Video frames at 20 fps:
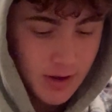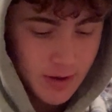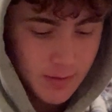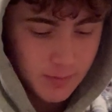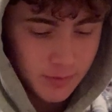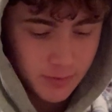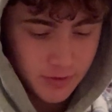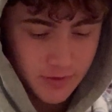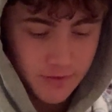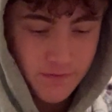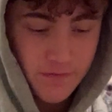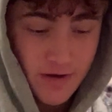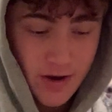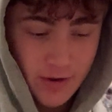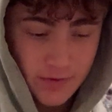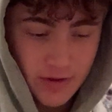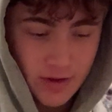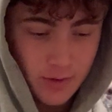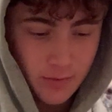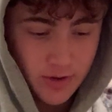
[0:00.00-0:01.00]
But when you
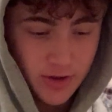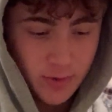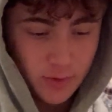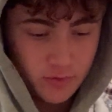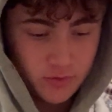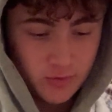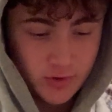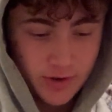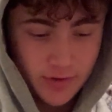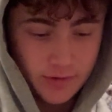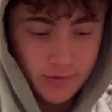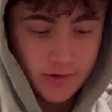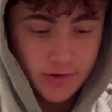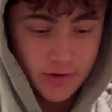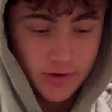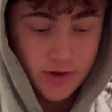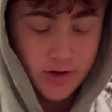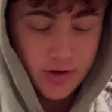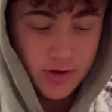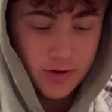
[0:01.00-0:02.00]
found that window, it was really,
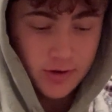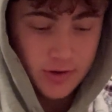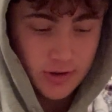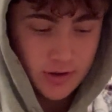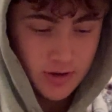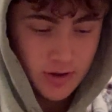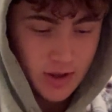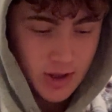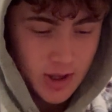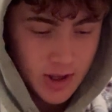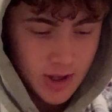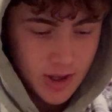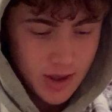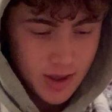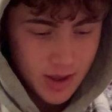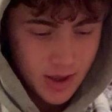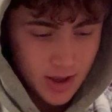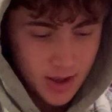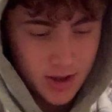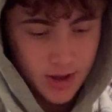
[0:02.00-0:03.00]
really good.
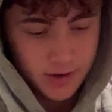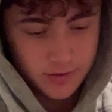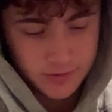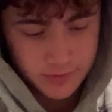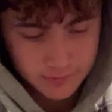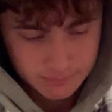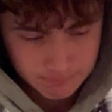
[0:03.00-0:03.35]
And